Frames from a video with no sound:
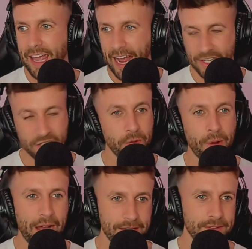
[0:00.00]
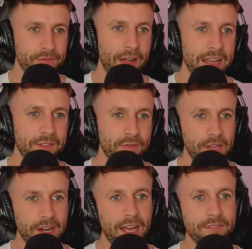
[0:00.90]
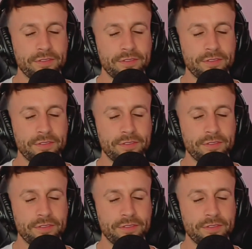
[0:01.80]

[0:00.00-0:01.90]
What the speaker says: and you are fighting for your life.